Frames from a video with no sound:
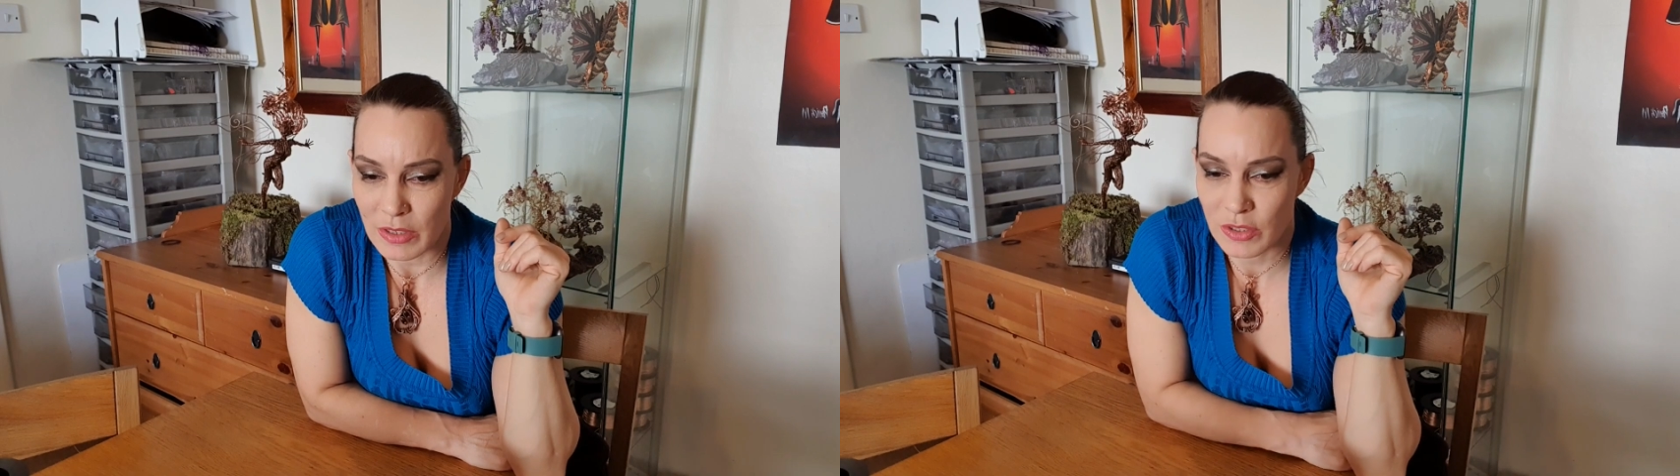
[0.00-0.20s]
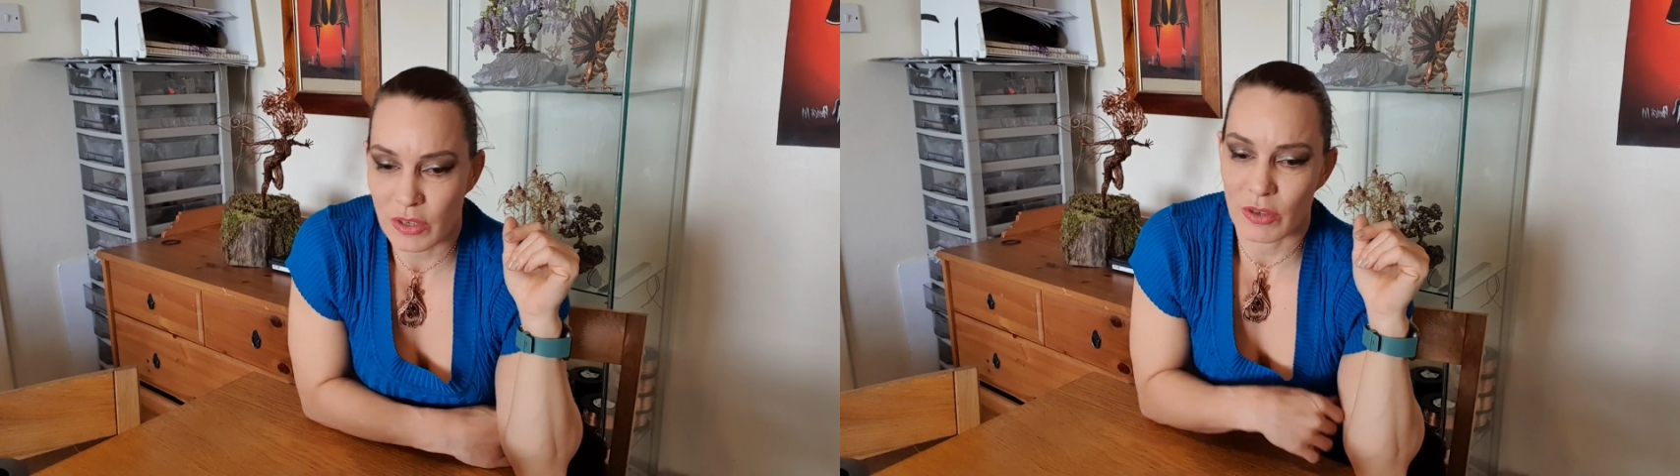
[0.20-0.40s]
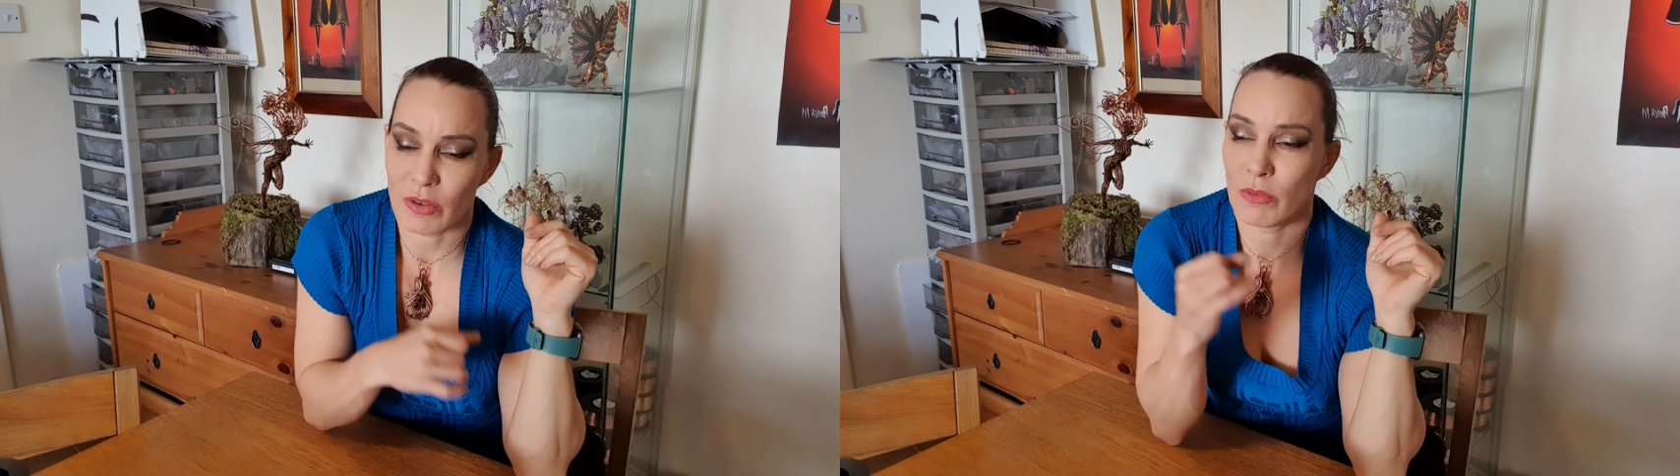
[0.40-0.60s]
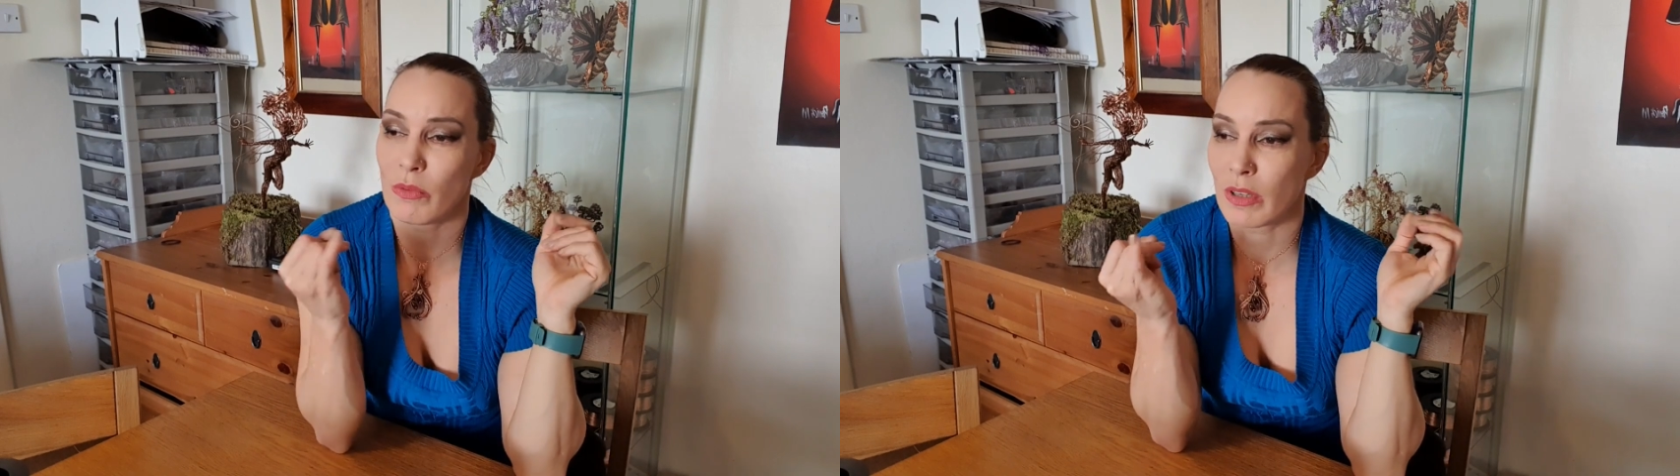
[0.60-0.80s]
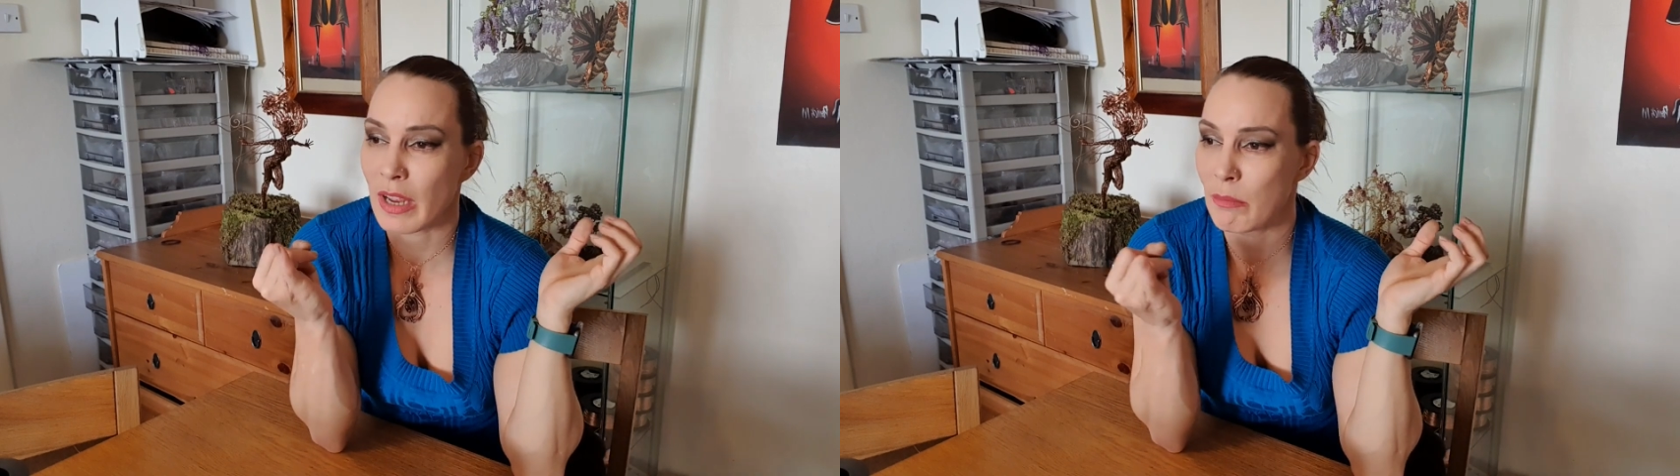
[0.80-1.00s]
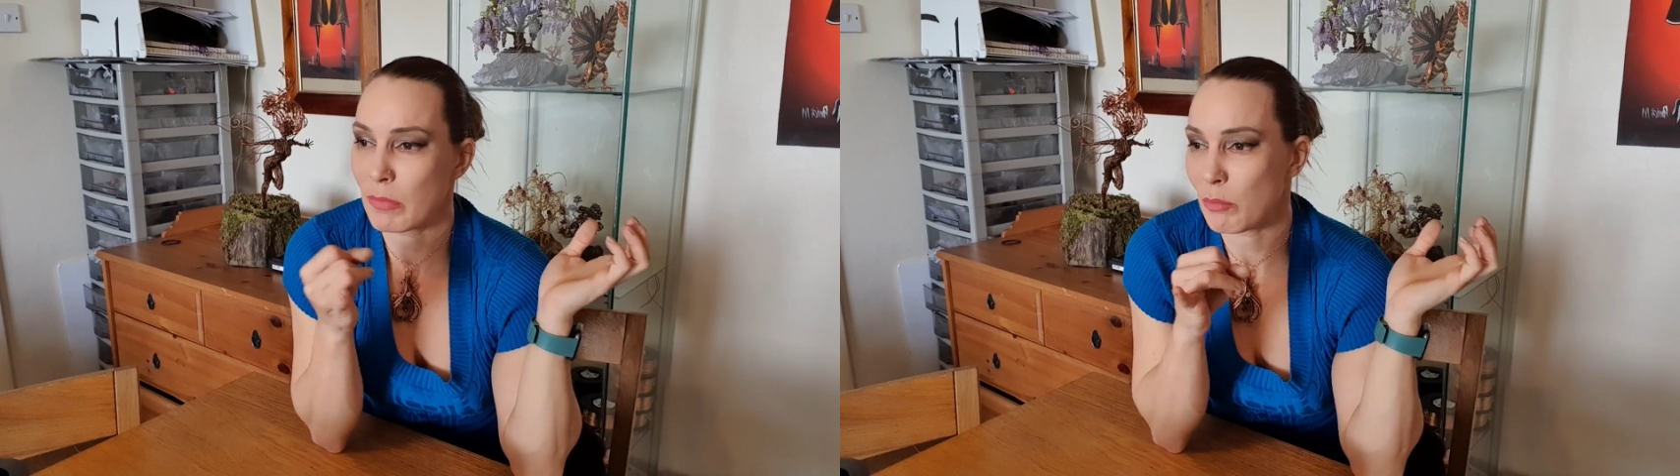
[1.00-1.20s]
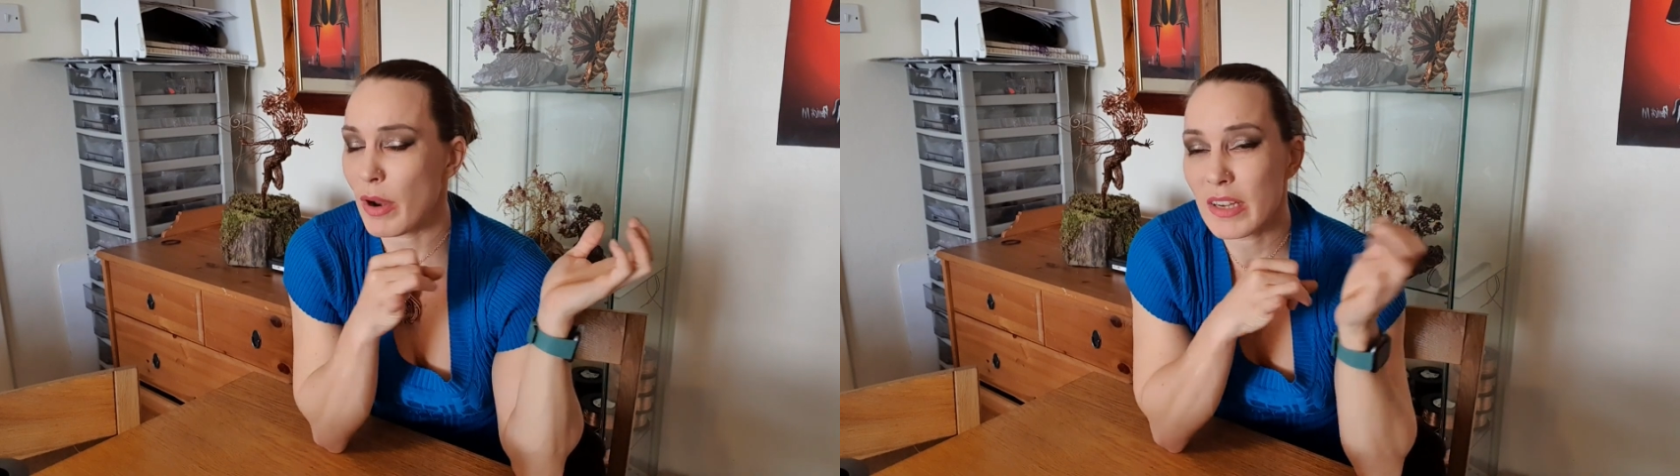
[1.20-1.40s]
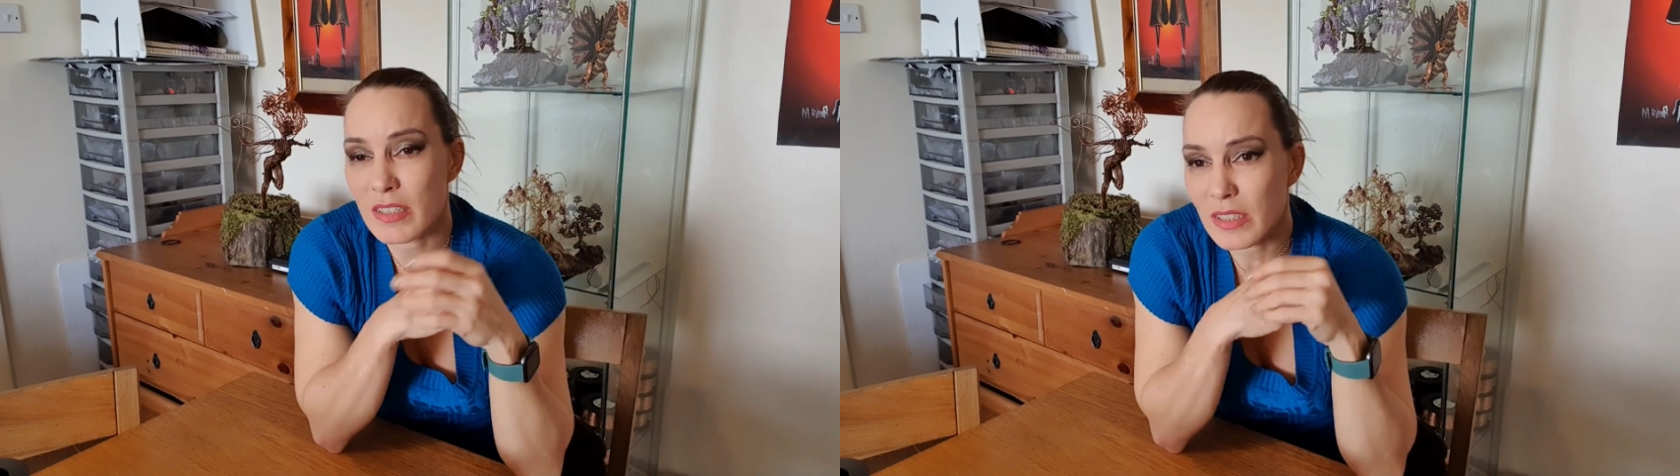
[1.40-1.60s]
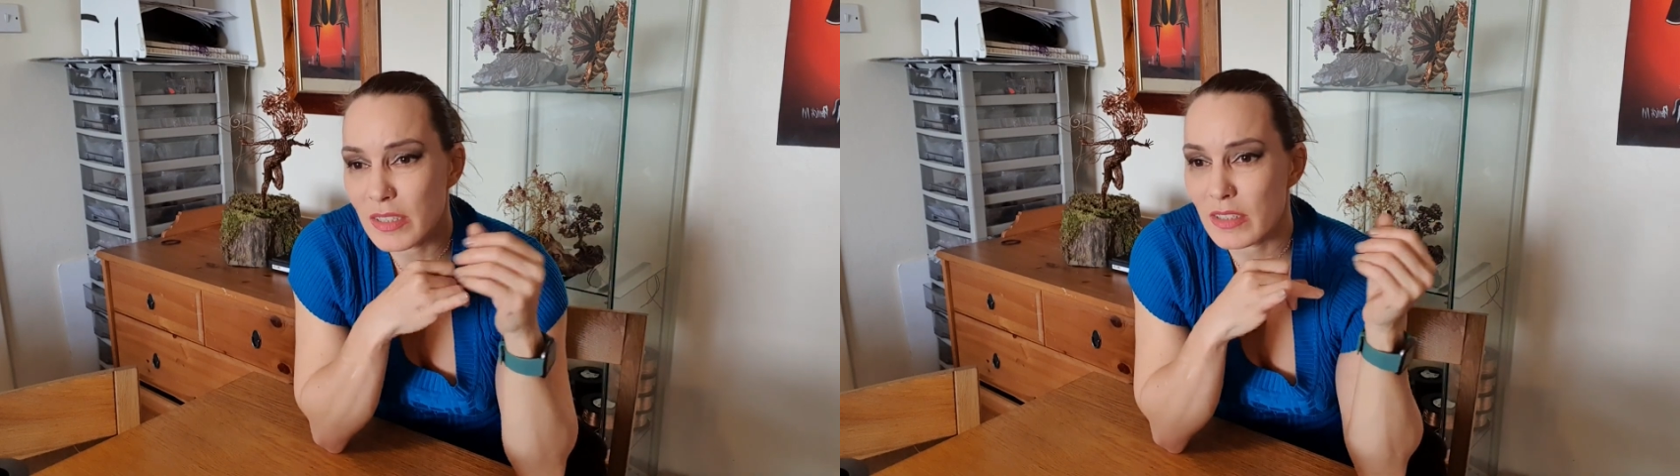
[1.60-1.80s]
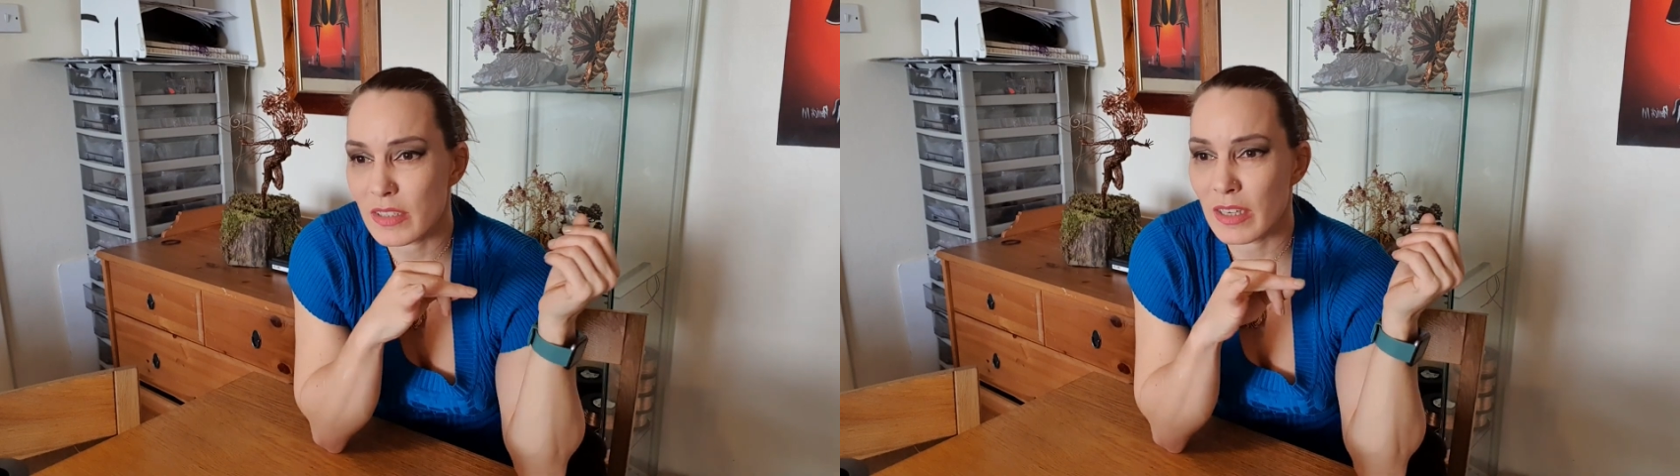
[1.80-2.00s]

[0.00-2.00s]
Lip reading: So it can be bracelets,